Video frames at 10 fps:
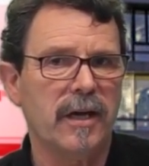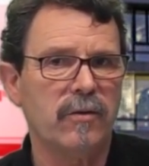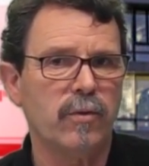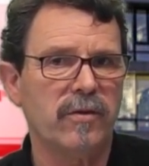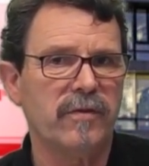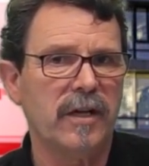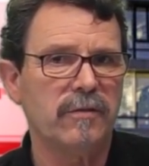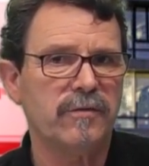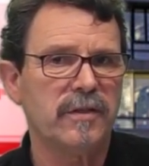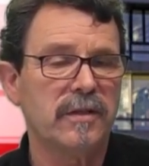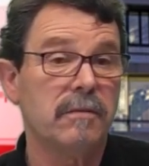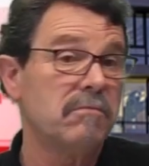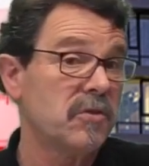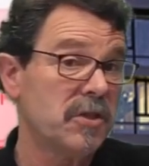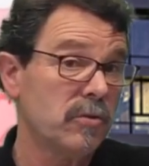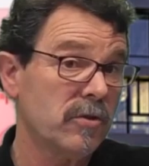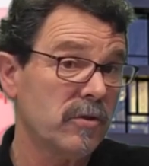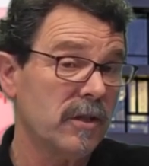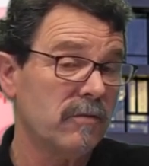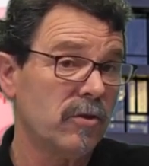And with the valves 0 to
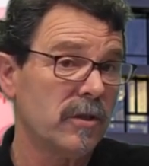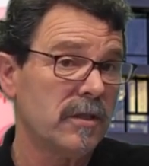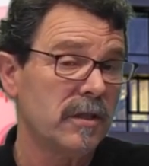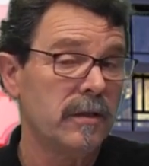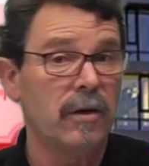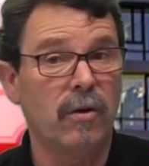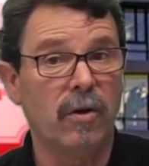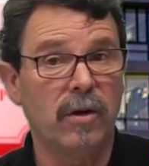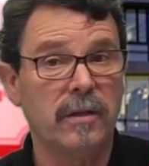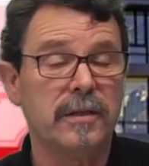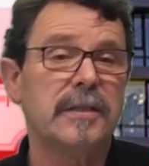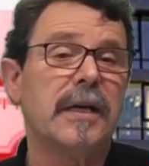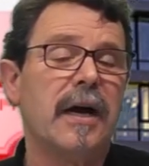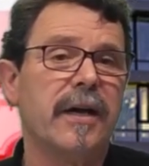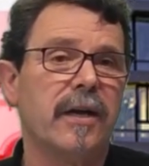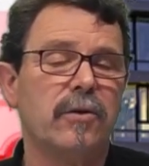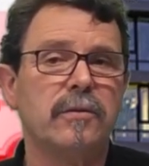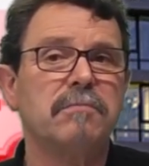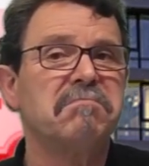10 volt or I/O,